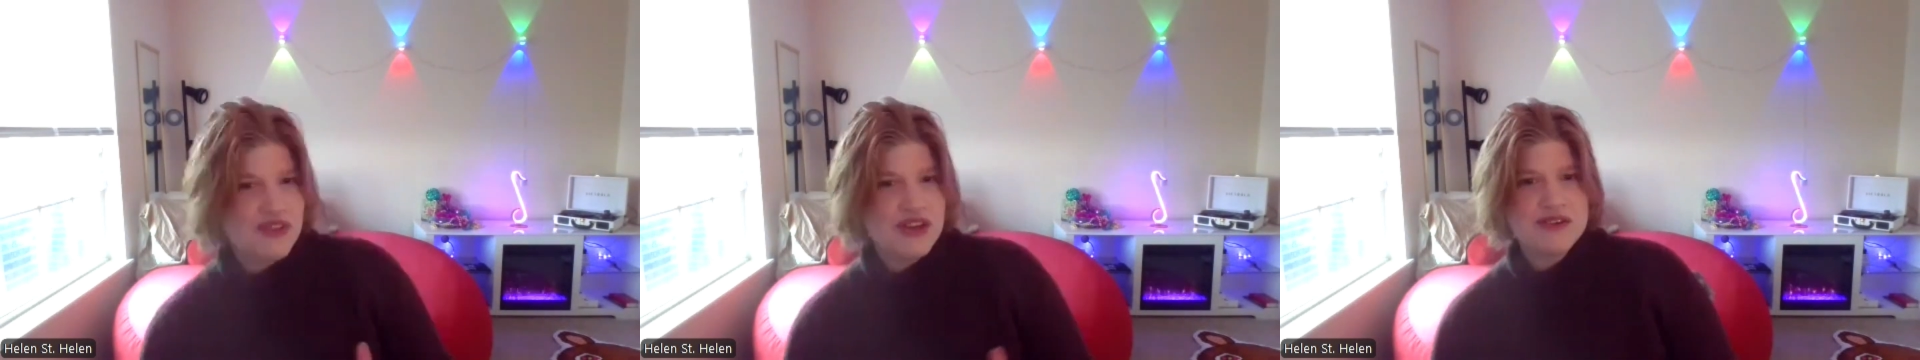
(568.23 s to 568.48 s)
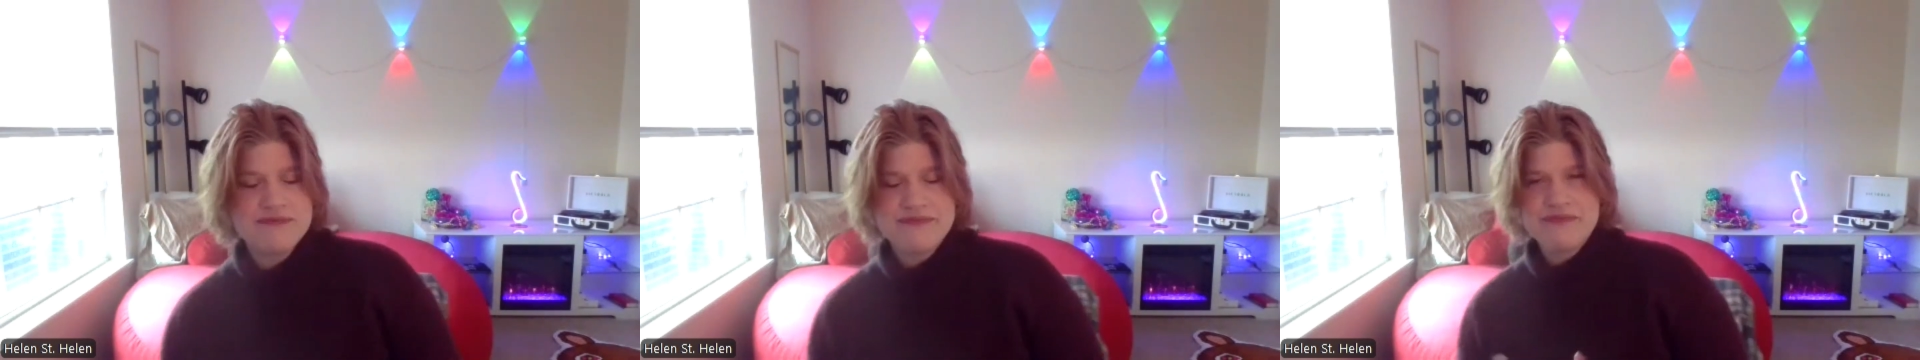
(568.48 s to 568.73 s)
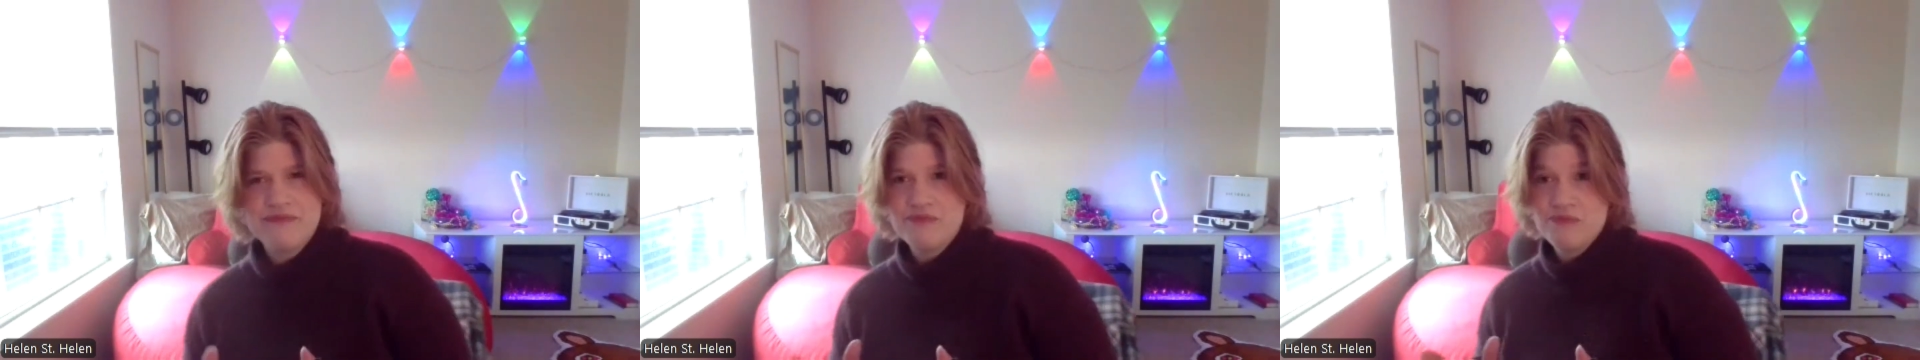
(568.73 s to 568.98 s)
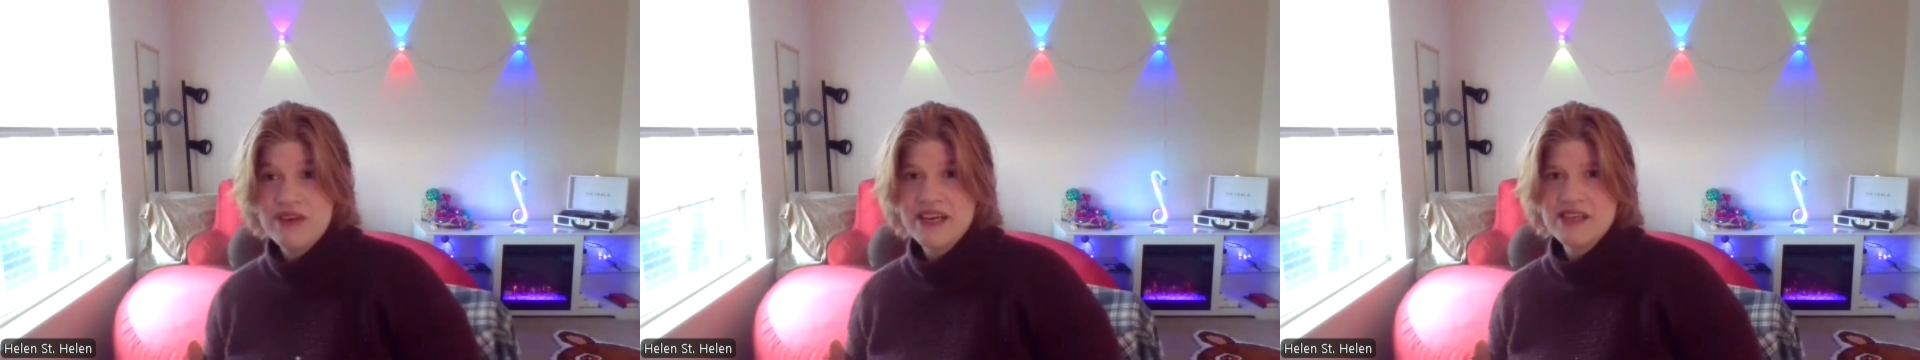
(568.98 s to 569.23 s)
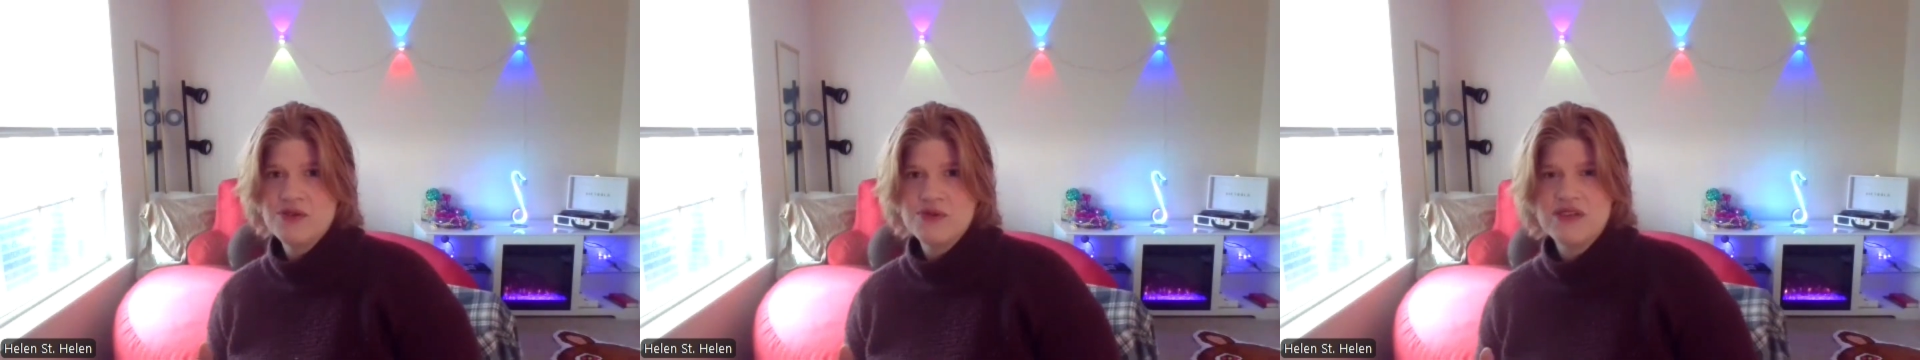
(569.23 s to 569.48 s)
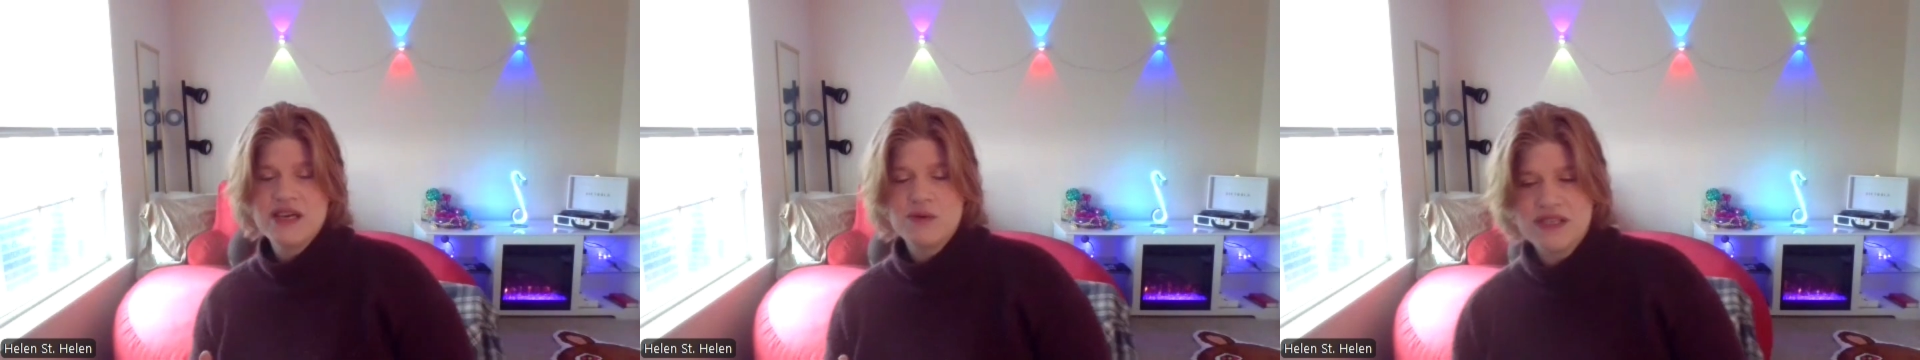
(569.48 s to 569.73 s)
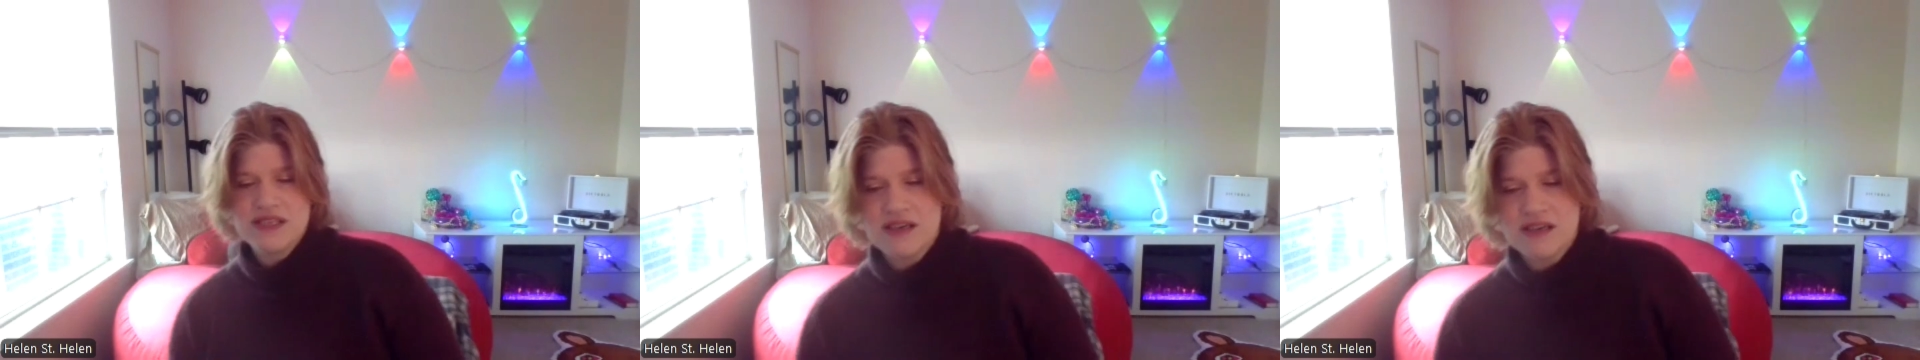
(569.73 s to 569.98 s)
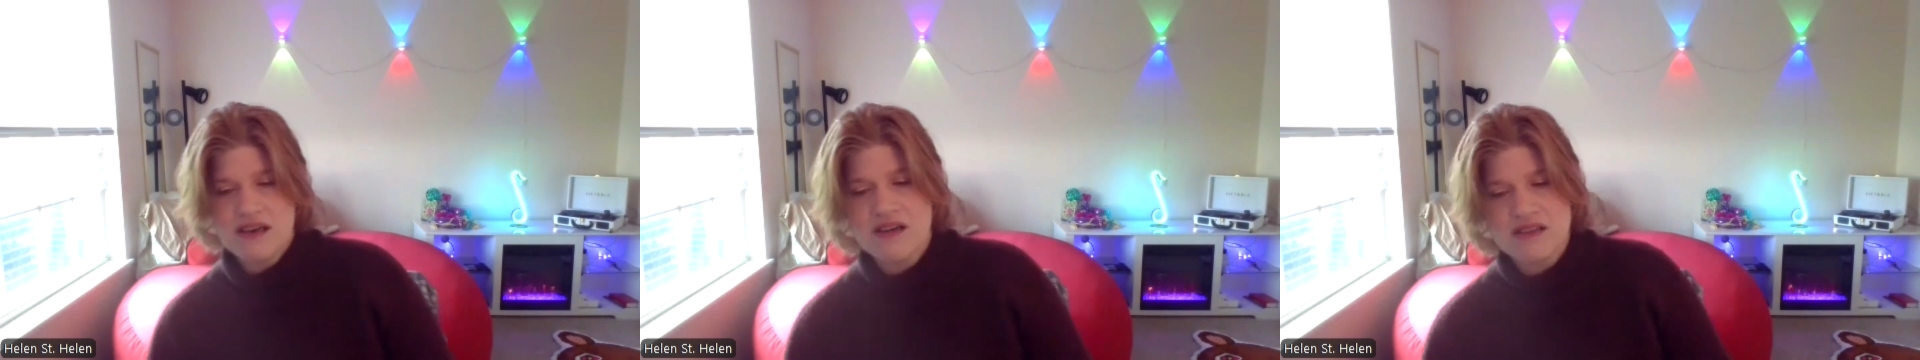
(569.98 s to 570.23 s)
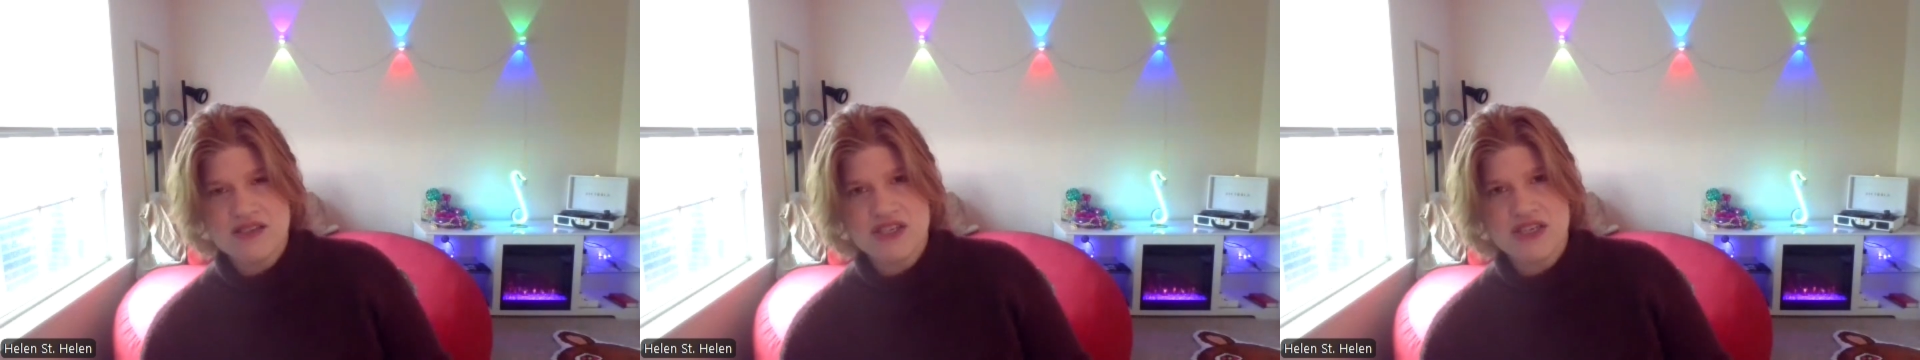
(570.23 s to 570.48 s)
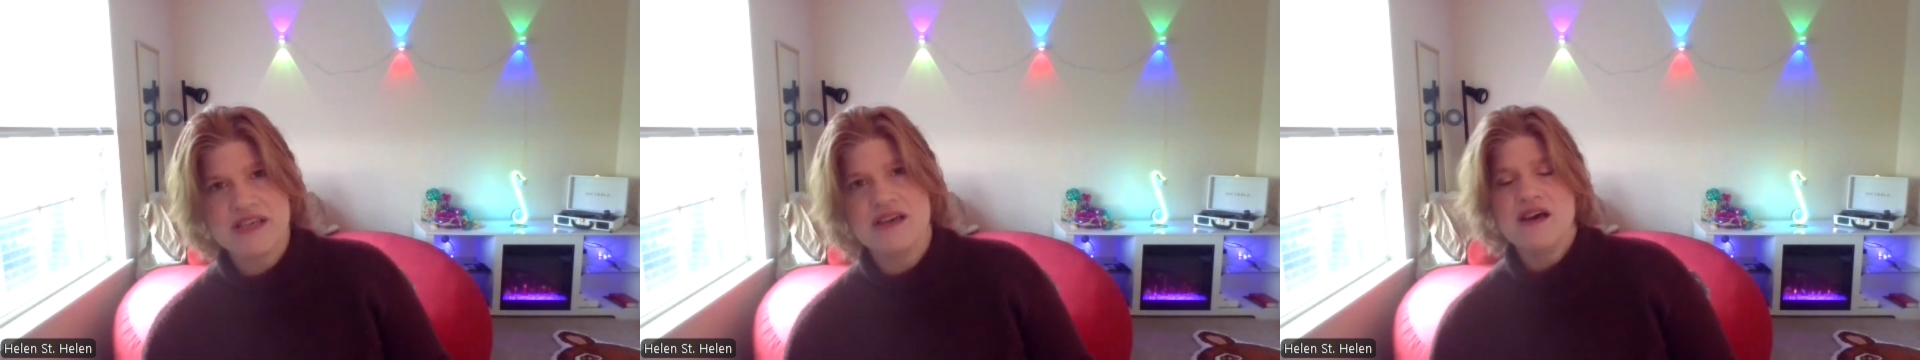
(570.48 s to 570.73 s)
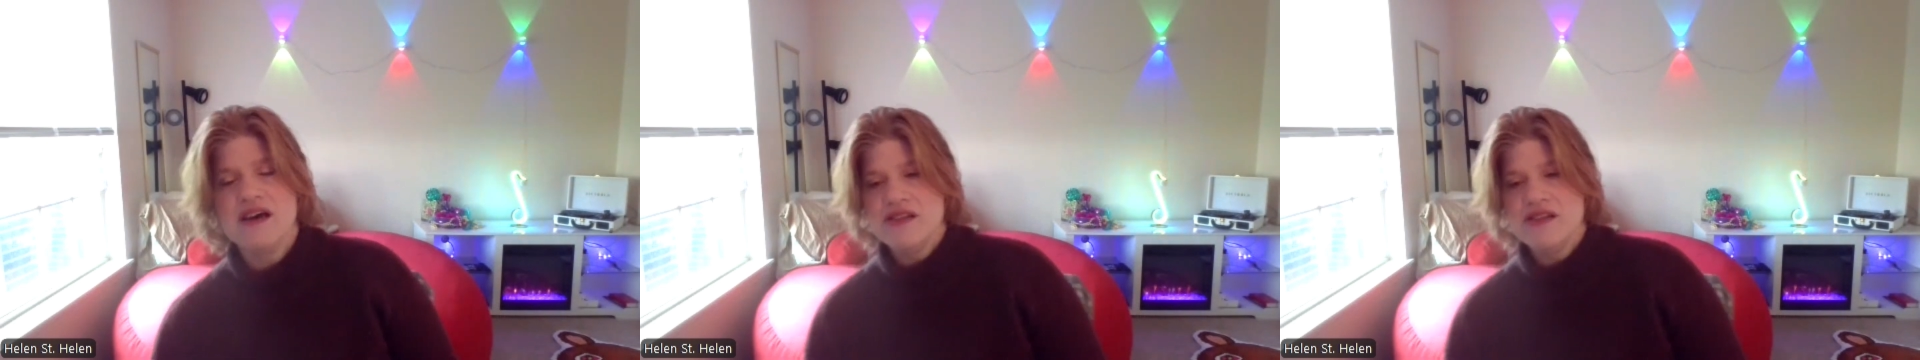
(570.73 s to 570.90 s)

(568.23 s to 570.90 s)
they're like you said with technology,